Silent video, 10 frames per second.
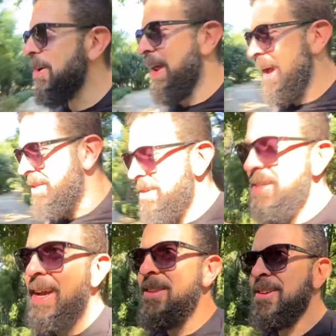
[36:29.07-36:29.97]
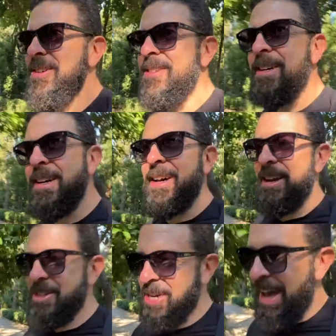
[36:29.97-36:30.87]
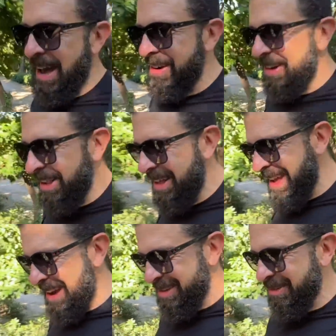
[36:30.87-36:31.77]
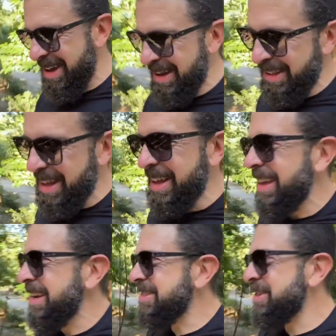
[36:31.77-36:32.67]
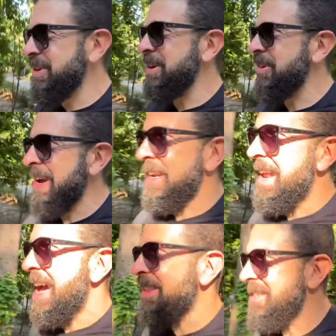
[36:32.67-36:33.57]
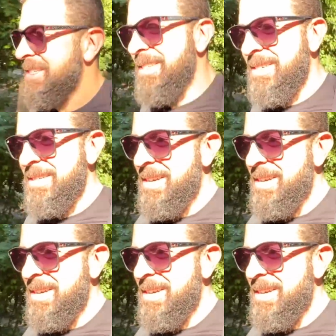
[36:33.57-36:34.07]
Alexander's channel as well. He is doing great analysis